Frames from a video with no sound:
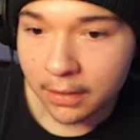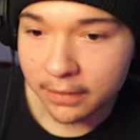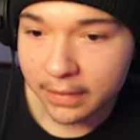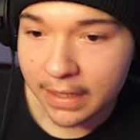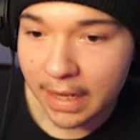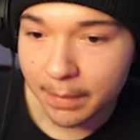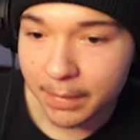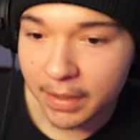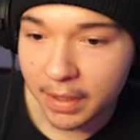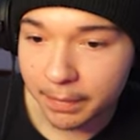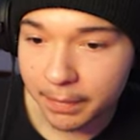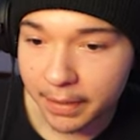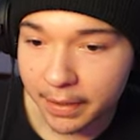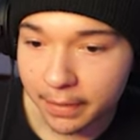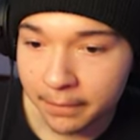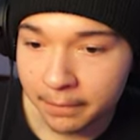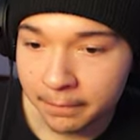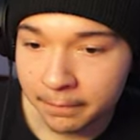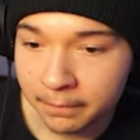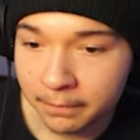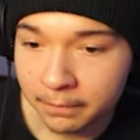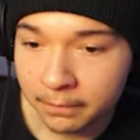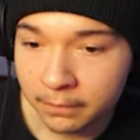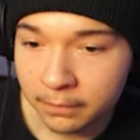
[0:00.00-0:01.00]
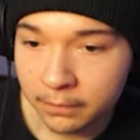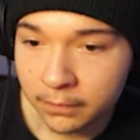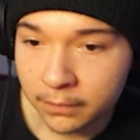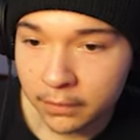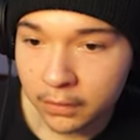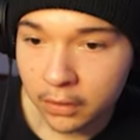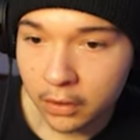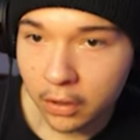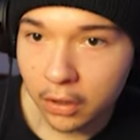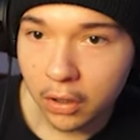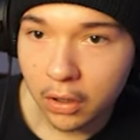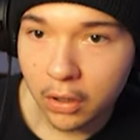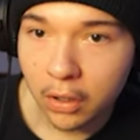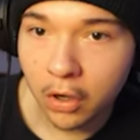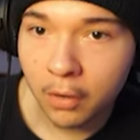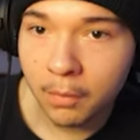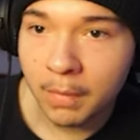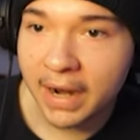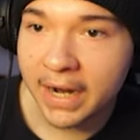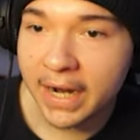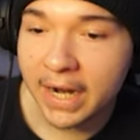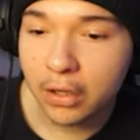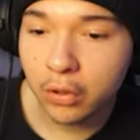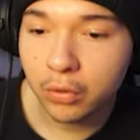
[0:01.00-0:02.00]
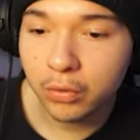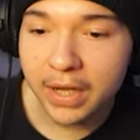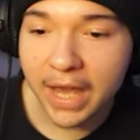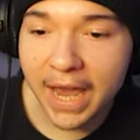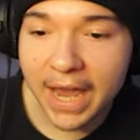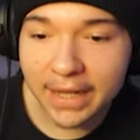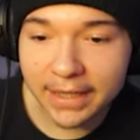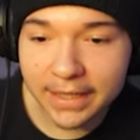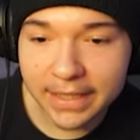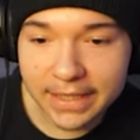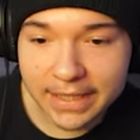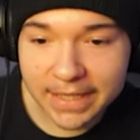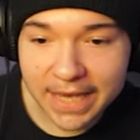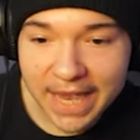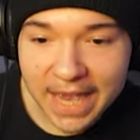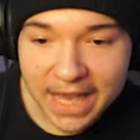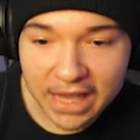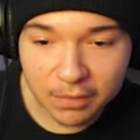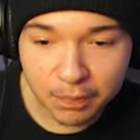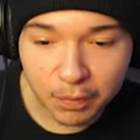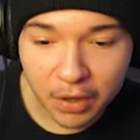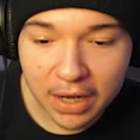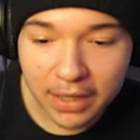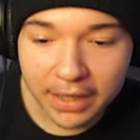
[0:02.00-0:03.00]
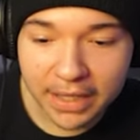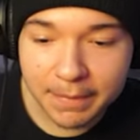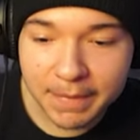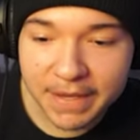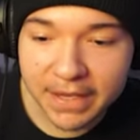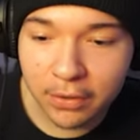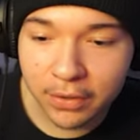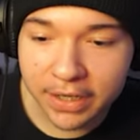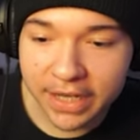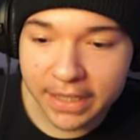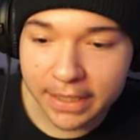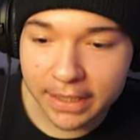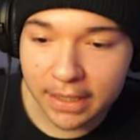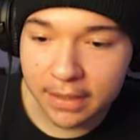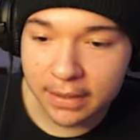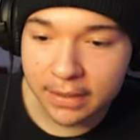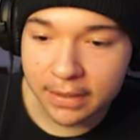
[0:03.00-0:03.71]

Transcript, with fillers: Gotta be up here. Oh my god, who the hell is this, bro? Let me go get.